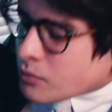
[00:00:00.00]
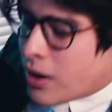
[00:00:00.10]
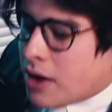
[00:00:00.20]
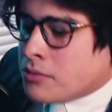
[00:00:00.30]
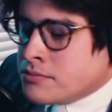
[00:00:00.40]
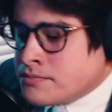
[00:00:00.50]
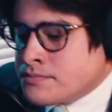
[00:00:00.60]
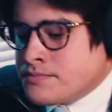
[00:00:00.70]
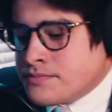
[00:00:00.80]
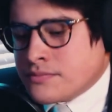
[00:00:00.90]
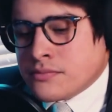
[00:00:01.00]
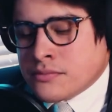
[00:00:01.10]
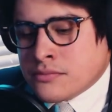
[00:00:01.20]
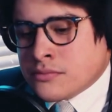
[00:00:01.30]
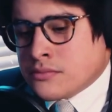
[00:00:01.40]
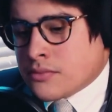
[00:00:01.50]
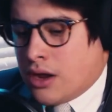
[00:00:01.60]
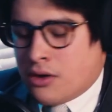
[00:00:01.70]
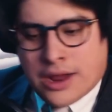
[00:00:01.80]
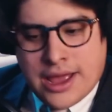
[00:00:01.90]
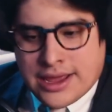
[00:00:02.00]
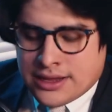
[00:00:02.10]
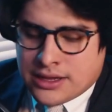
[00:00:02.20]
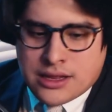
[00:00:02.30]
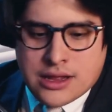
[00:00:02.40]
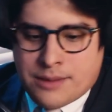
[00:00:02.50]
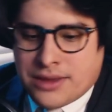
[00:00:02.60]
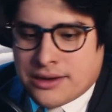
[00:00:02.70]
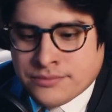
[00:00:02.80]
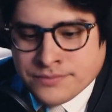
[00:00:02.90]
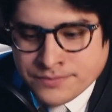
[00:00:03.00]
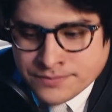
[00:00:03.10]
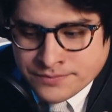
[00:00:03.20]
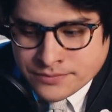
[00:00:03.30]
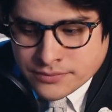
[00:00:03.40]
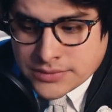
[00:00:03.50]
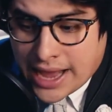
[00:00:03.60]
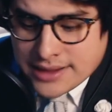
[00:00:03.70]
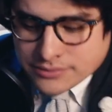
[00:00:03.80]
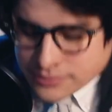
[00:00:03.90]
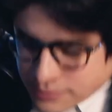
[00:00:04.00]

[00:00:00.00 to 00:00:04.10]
Wow. Okay. I mean, that,